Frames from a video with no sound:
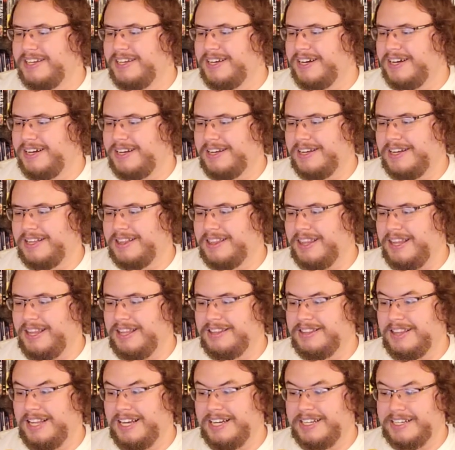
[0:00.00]
Uh, l-
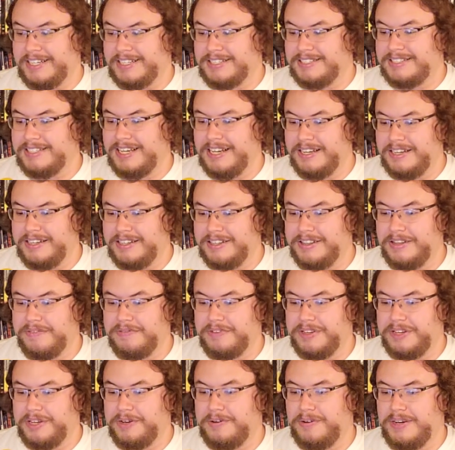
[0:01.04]
like I said in the
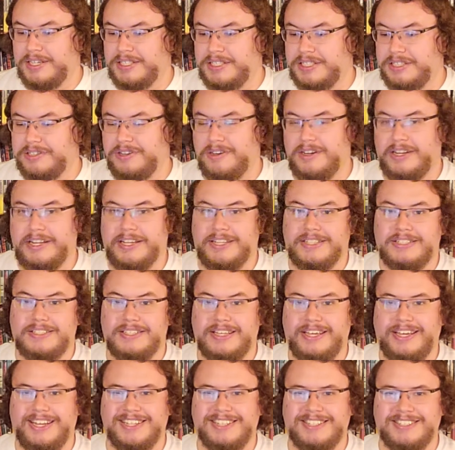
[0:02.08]
video I did on it,
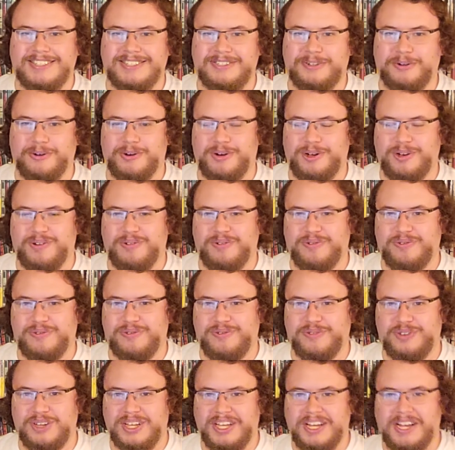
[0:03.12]
it's sort
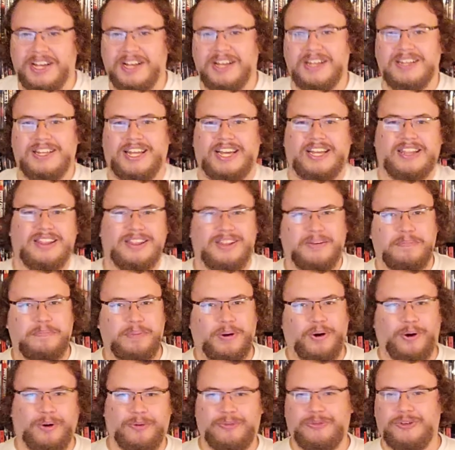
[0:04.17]
of like the
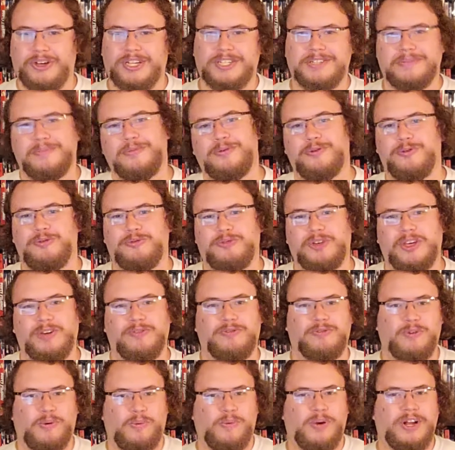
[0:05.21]
perfect movie
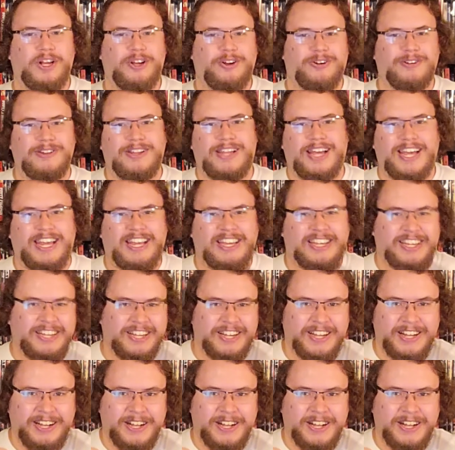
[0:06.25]
for when you're like